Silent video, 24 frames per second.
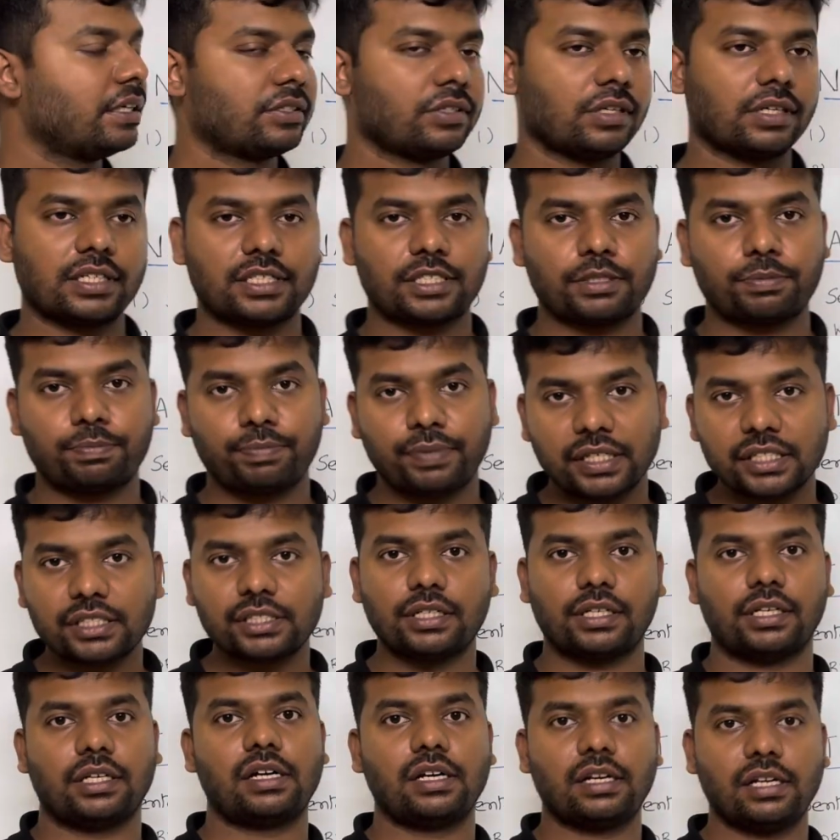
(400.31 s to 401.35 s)
or the speech
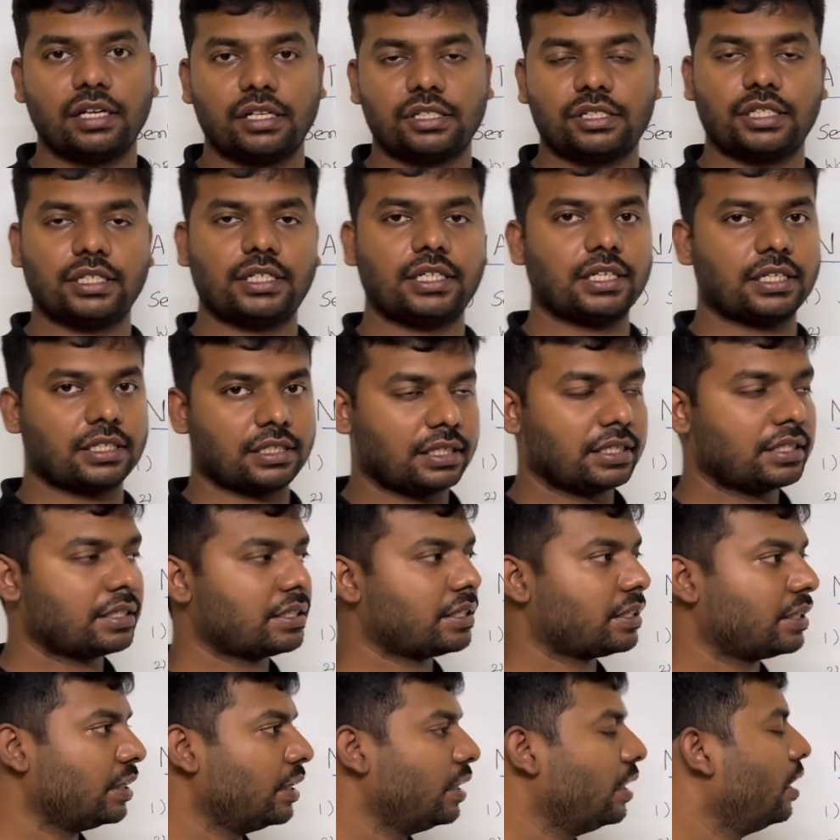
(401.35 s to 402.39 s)
recognition
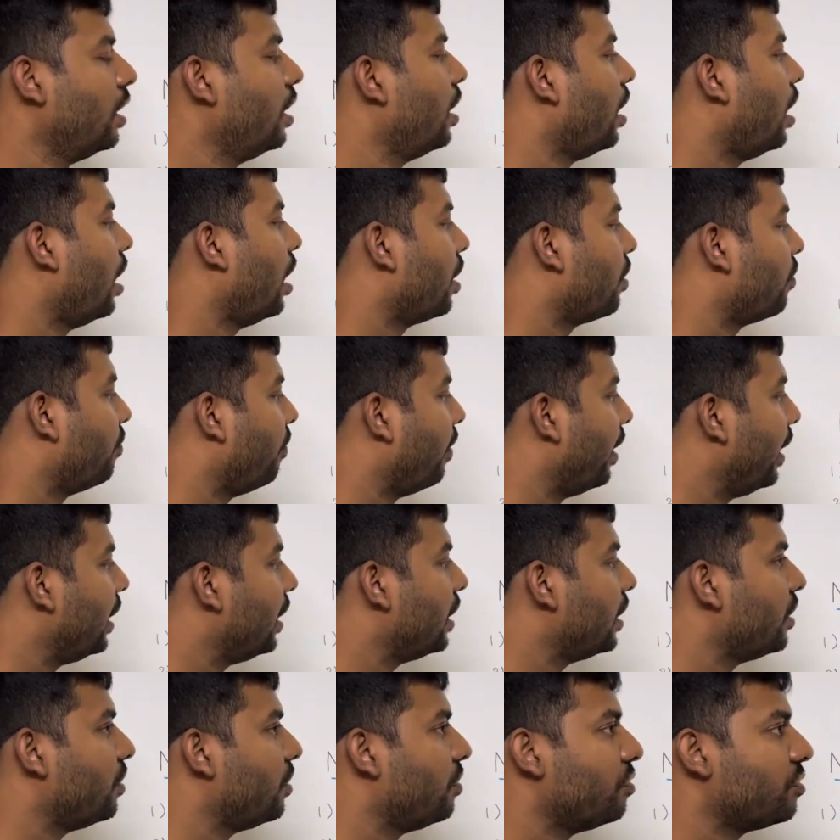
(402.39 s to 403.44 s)
techniques are widely
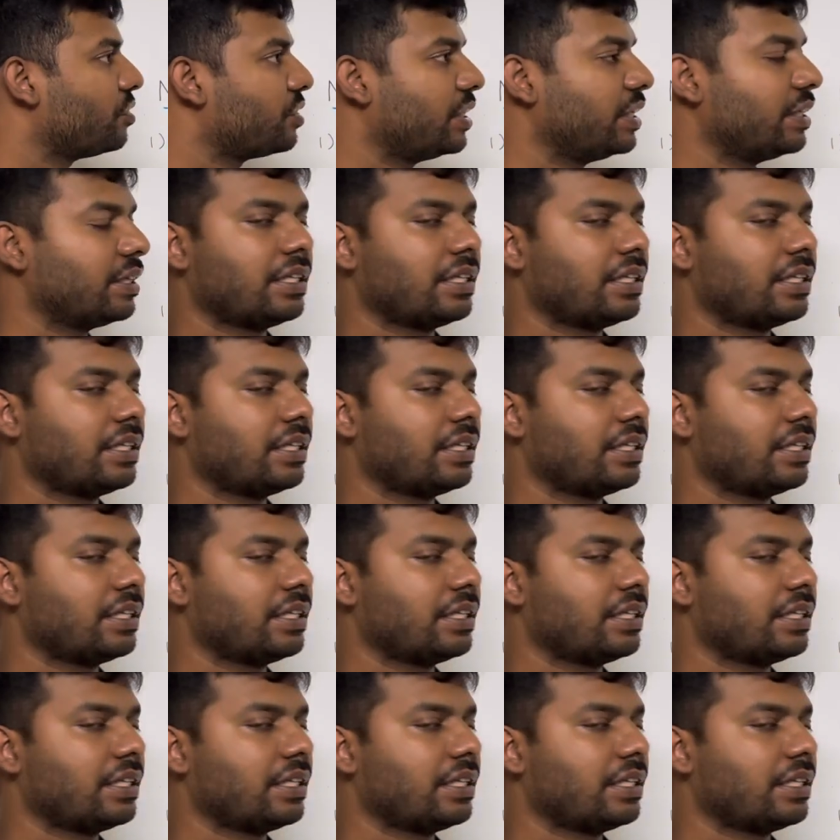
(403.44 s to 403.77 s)
used